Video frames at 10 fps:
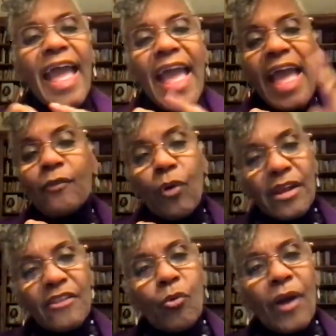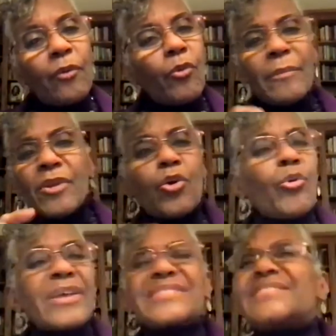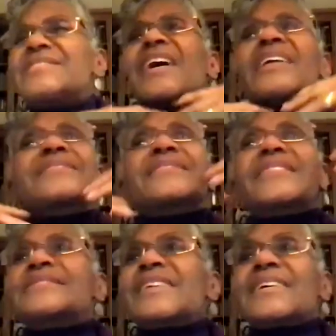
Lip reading: And one of the white women, who is I